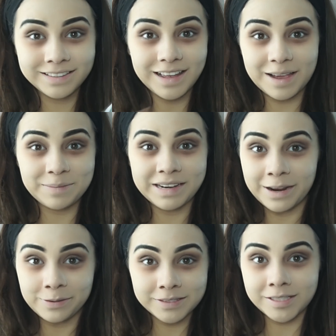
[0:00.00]
I mean, I
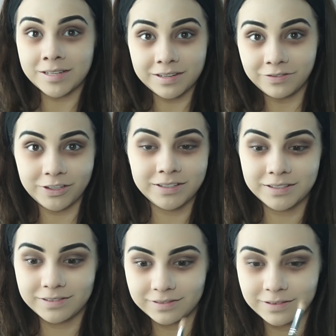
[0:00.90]
don't see the
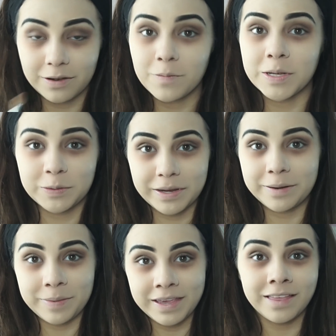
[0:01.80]
difference
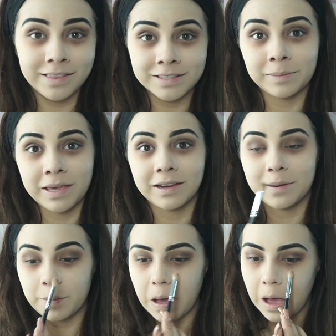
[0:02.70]
between me and this
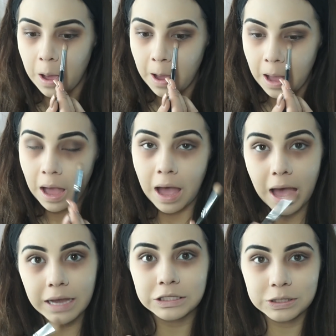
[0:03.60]
makeup.
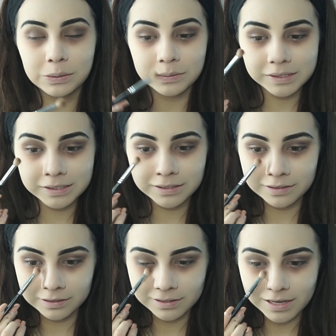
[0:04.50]
I don't.
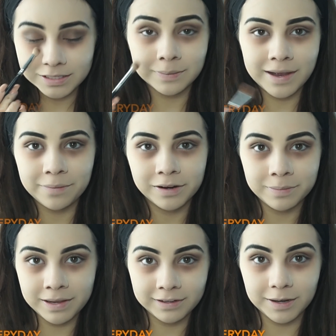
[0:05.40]
That's why I wear
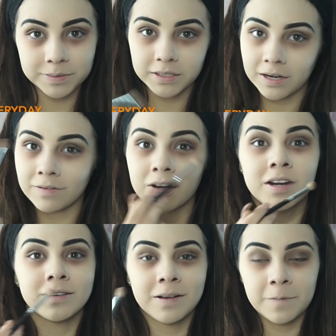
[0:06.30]
makeup, to cover